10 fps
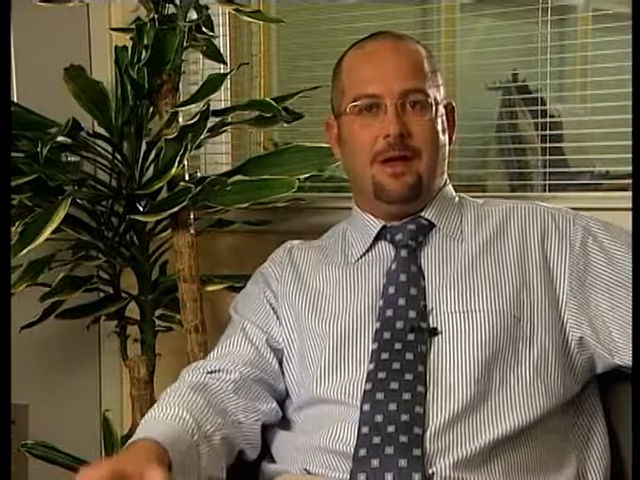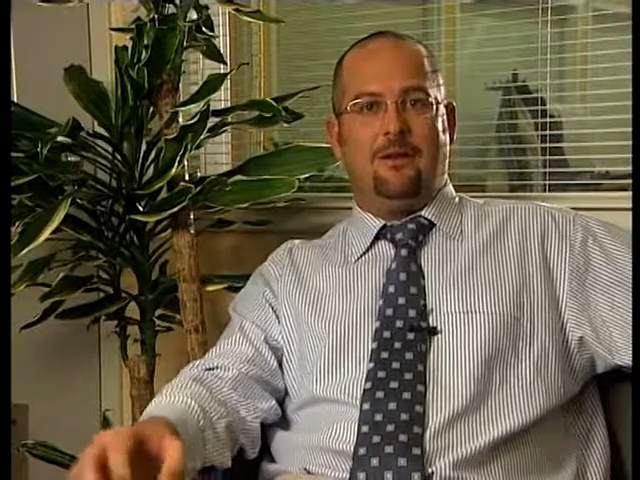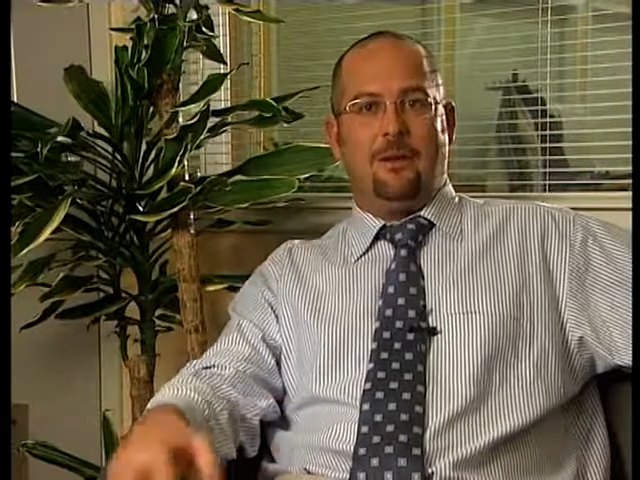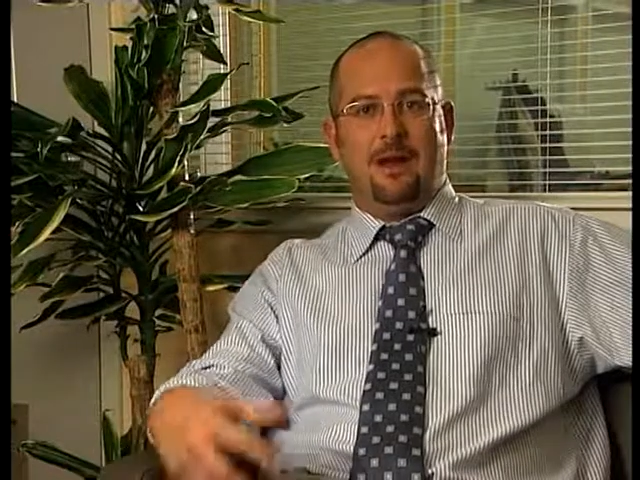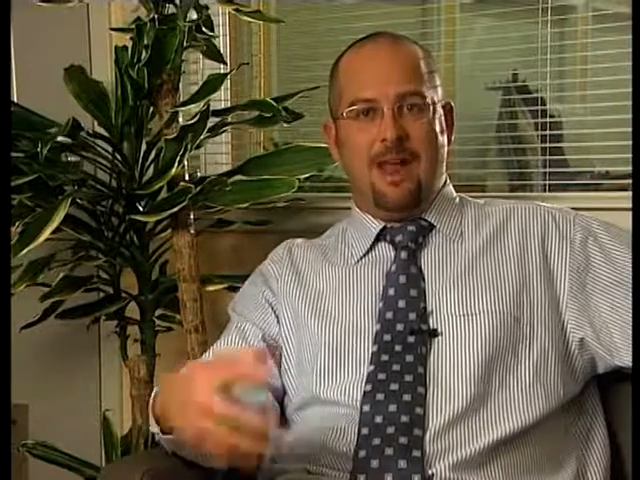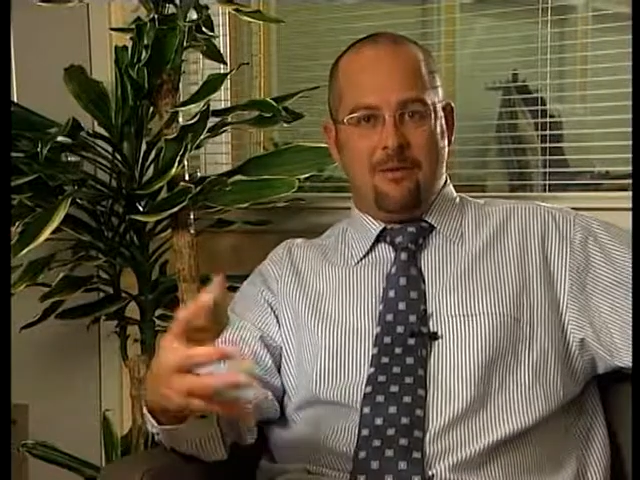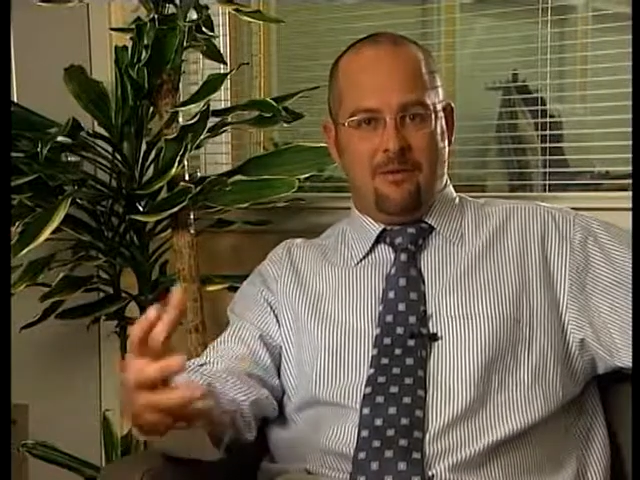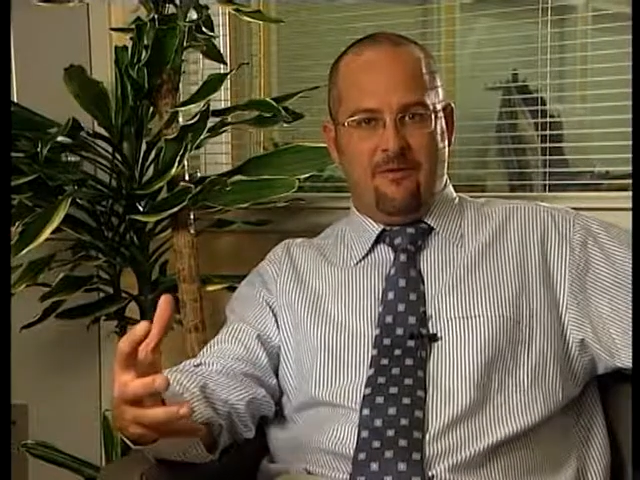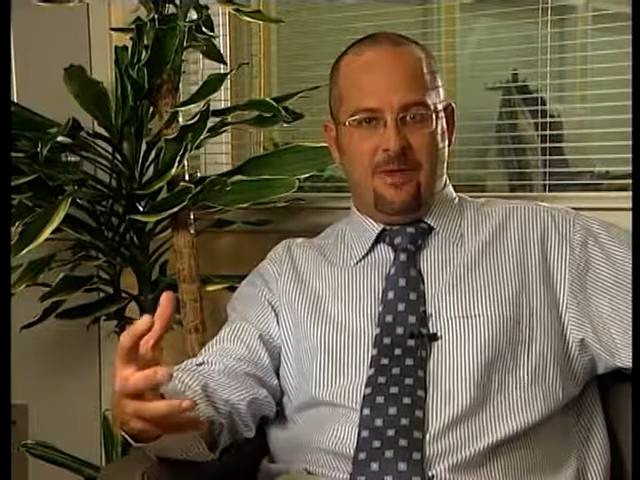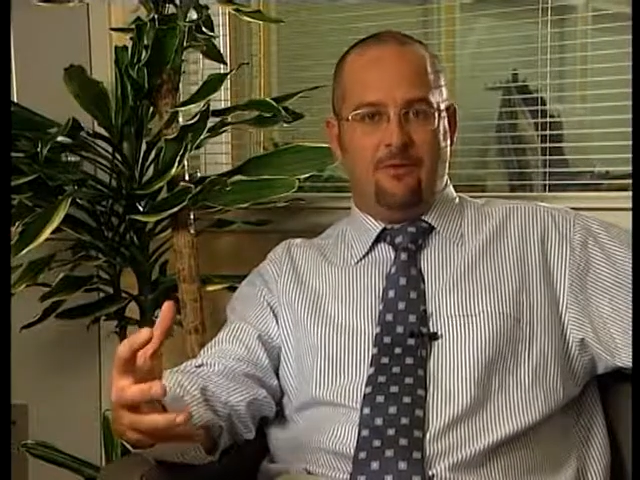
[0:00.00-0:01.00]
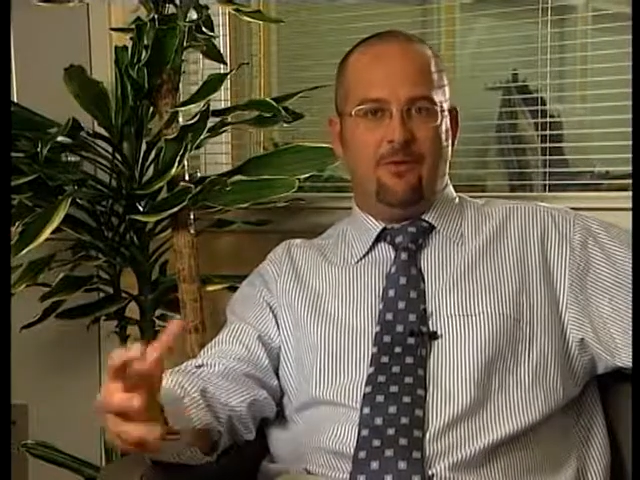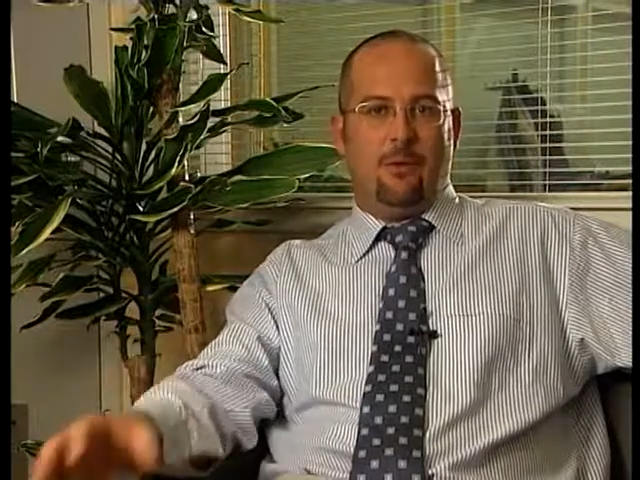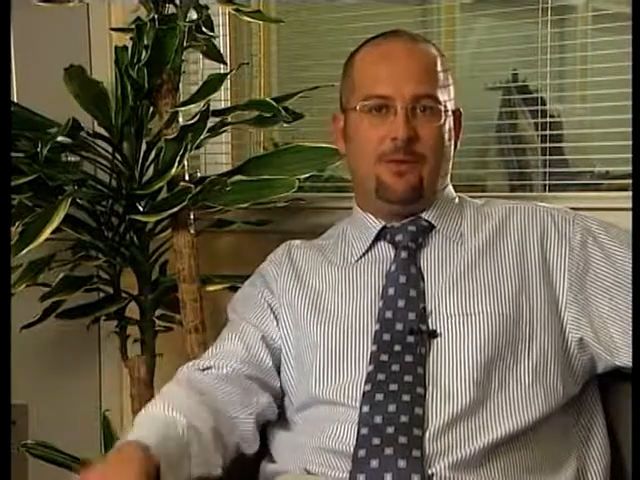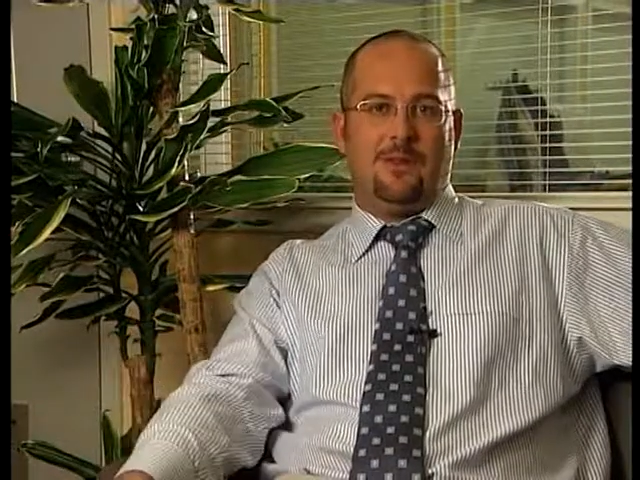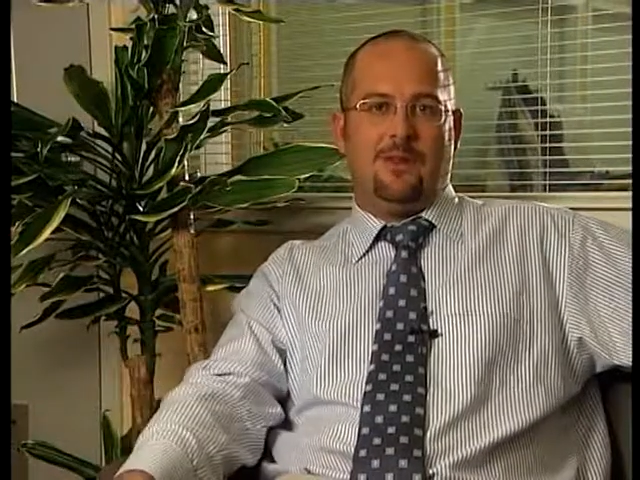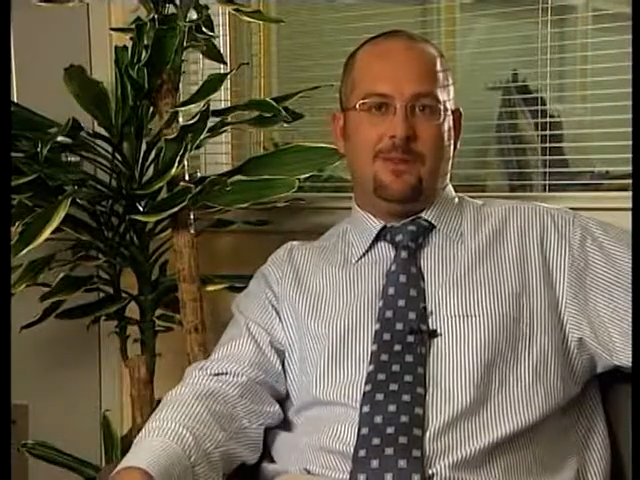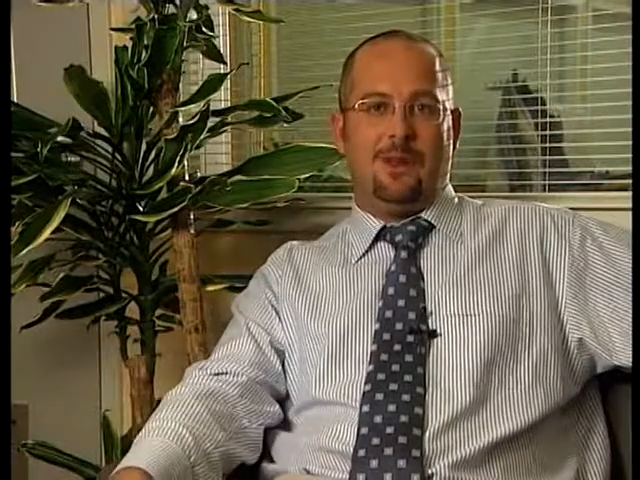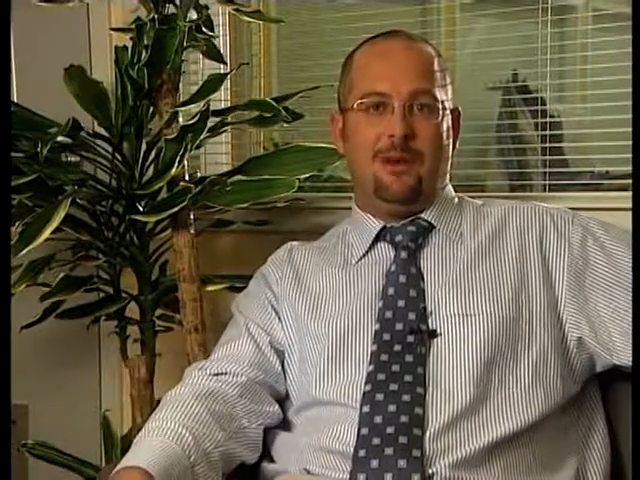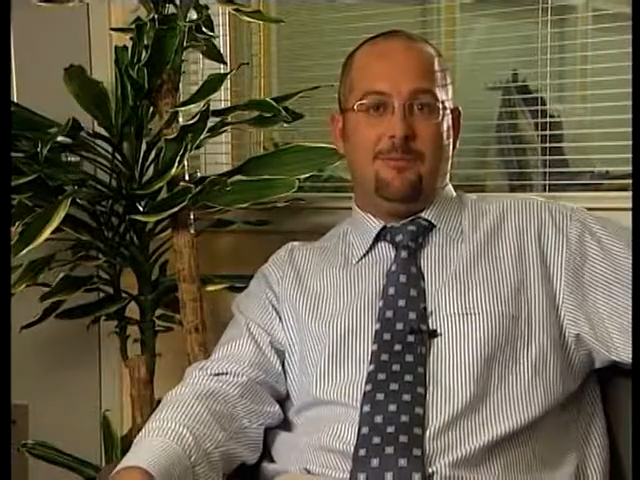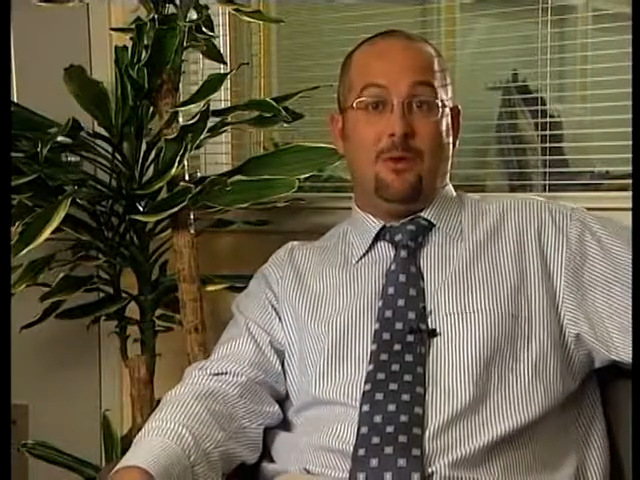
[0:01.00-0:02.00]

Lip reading: to enable field forces to become